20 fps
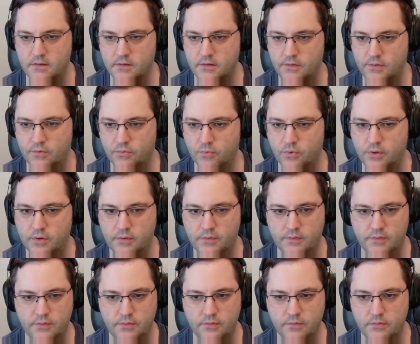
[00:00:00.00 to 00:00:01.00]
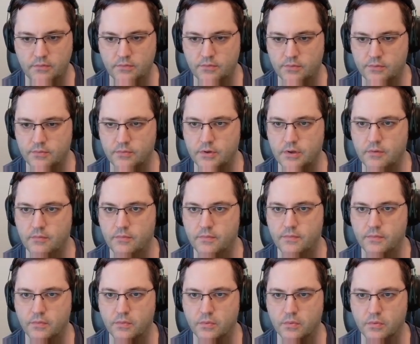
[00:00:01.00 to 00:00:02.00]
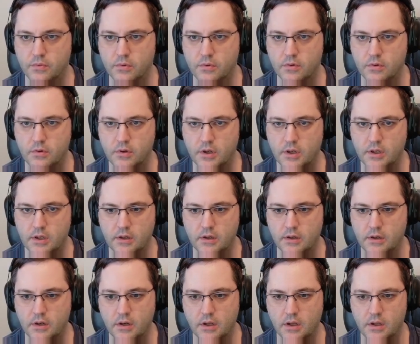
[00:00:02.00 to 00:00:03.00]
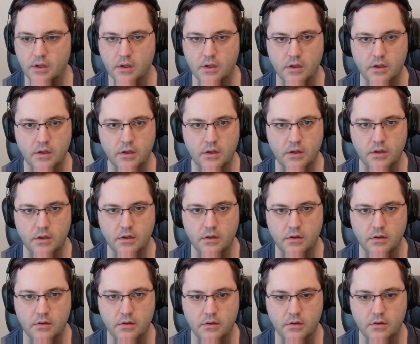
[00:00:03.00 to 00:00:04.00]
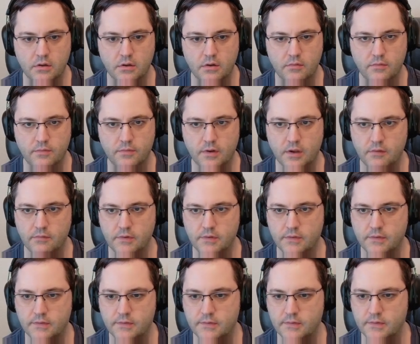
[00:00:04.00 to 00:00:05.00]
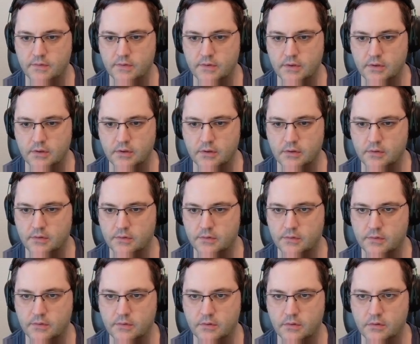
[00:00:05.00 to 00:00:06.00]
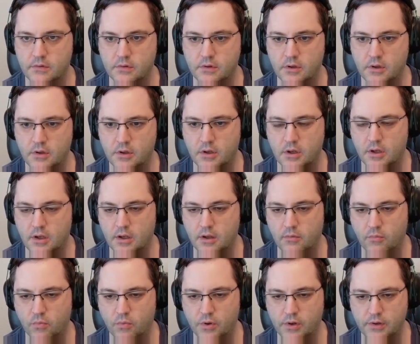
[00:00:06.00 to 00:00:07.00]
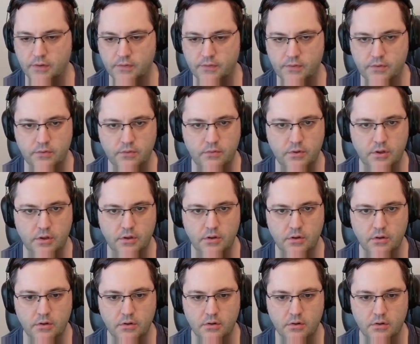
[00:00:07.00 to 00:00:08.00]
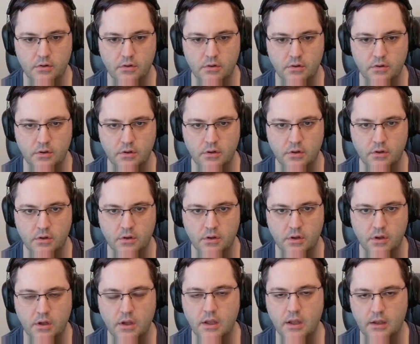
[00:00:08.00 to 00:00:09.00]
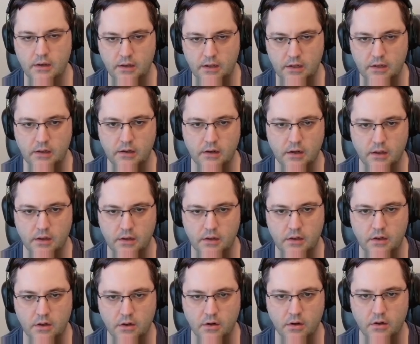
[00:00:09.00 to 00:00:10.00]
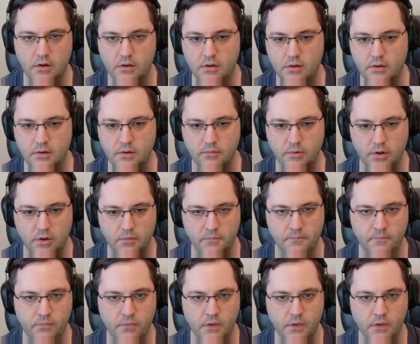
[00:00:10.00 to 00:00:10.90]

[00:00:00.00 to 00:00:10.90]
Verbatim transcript: These are 1 and 2, 3 and 4, 8 and 9, 5 and 6, uh, 1 and 2 here, and 8 and 9 here. There we go.